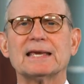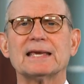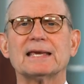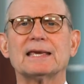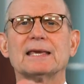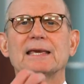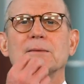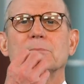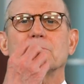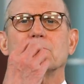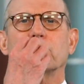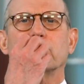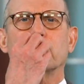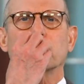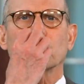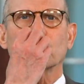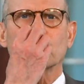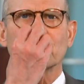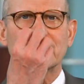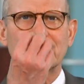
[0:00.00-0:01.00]
He
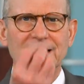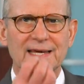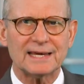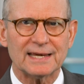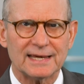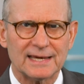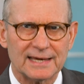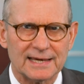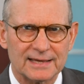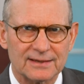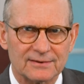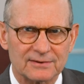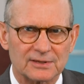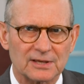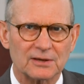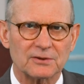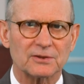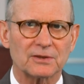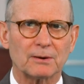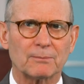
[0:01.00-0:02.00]
breathed
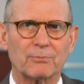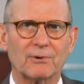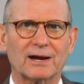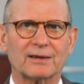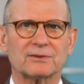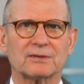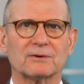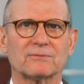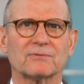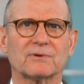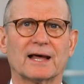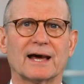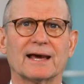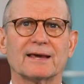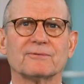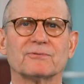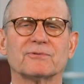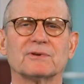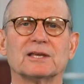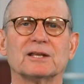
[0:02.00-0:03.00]
the breath of
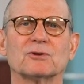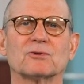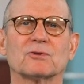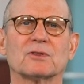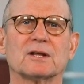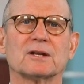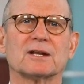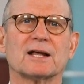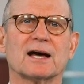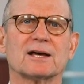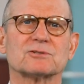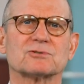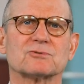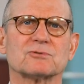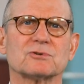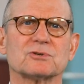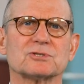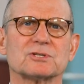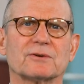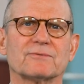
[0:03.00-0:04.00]
life into the
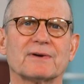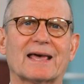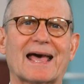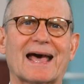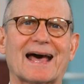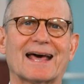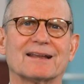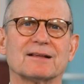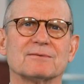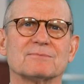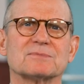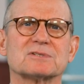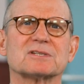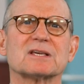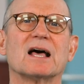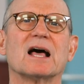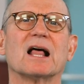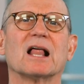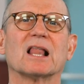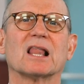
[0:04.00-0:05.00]
nostrils of
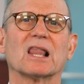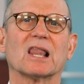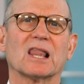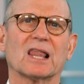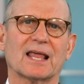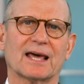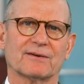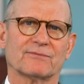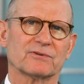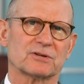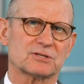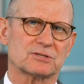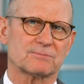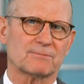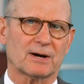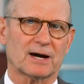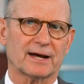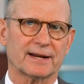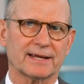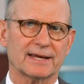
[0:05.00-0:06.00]
Adam's lifeless
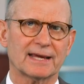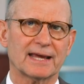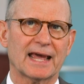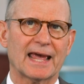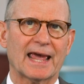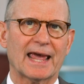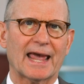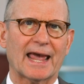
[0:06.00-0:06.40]
body,